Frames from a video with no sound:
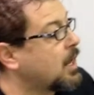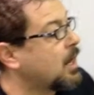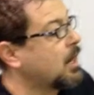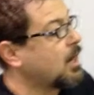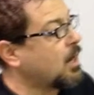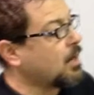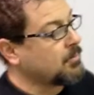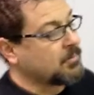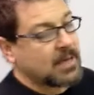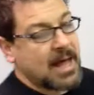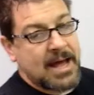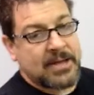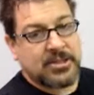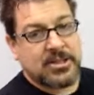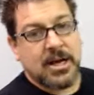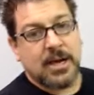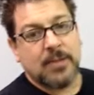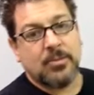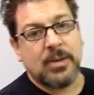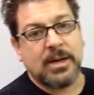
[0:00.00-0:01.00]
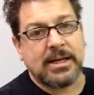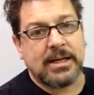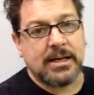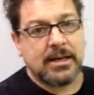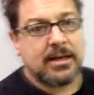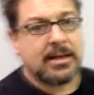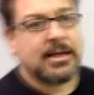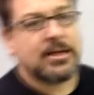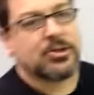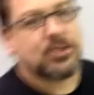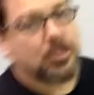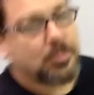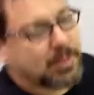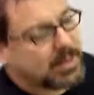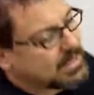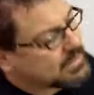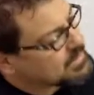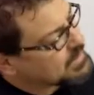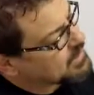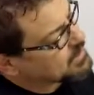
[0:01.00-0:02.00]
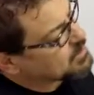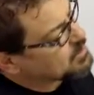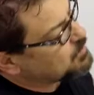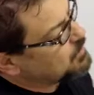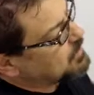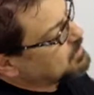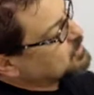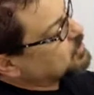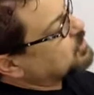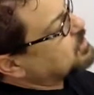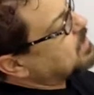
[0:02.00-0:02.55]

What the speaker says: Last time we did the trapezius muscle.